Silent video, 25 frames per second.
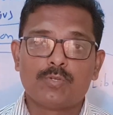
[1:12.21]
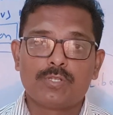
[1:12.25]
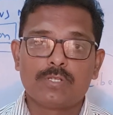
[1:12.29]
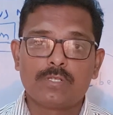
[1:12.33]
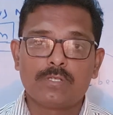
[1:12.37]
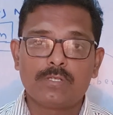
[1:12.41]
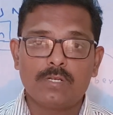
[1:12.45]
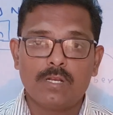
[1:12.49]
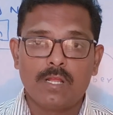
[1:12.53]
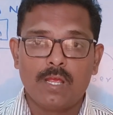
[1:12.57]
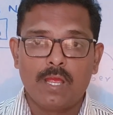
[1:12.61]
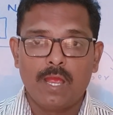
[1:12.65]

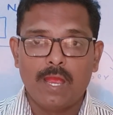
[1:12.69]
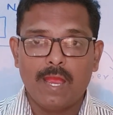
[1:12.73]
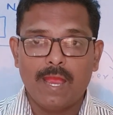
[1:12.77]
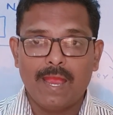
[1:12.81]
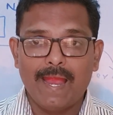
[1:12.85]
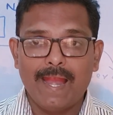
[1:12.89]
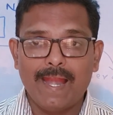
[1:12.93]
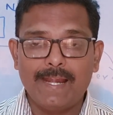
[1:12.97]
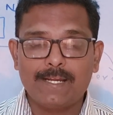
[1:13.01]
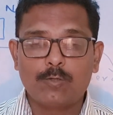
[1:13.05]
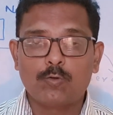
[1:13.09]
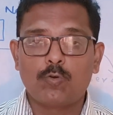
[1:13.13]

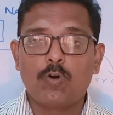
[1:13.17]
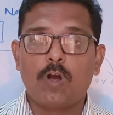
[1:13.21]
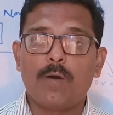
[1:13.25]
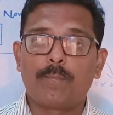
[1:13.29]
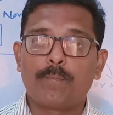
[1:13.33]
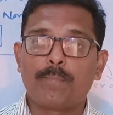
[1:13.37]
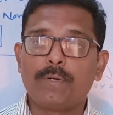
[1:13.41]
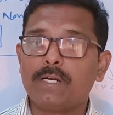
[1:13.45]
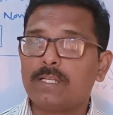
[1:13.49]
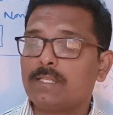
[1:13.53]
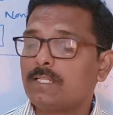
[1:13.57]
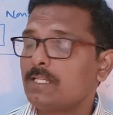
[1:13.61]
constitution
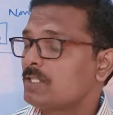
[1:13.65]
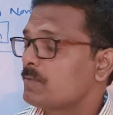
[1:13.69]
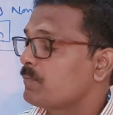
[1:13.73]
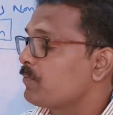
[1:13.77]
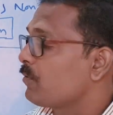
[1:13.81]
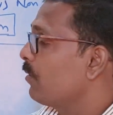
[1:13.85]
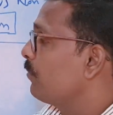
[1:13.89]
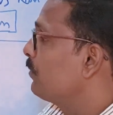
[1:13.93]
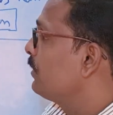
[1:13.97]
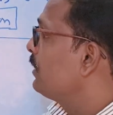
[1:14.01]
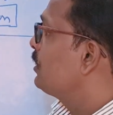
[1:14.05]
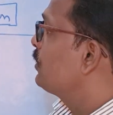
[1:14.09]
had
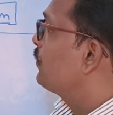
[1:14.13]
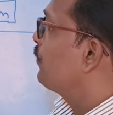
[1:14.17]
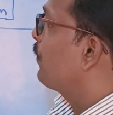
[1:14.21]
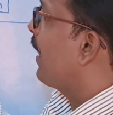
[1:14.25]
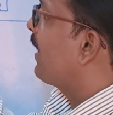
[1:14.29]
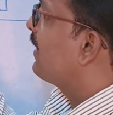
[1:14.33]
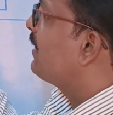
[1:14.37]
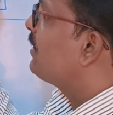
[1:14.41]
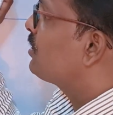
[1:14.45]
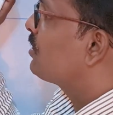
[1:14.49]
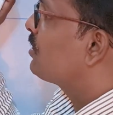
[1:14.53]
copied this from